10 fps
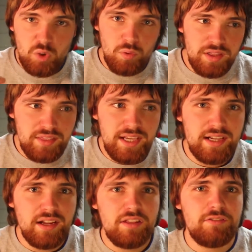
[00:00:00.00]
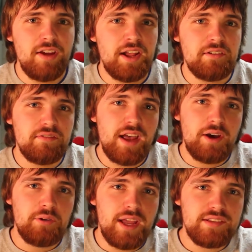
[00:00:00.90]
One thing another fan
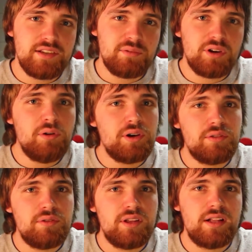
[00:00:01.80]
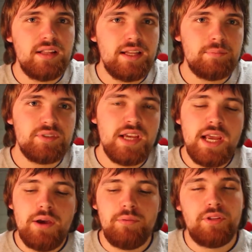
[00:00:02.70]
found as they were going through the clips,
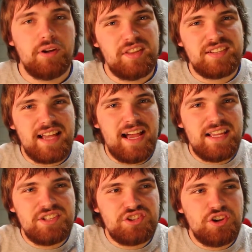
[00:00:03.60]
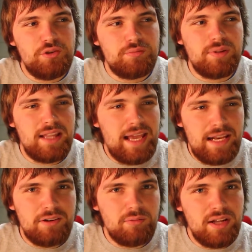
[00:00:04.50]
when they're on this ice-snowed
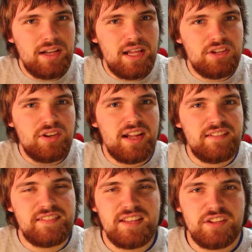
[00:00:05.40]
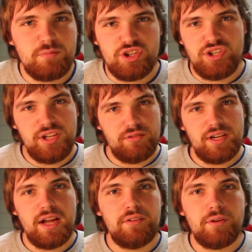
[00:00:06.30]
planet or whatnot, you kind of see this
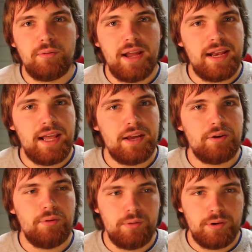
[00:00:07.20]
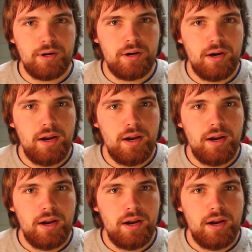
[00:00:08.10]
machinery down in the right-hand corner.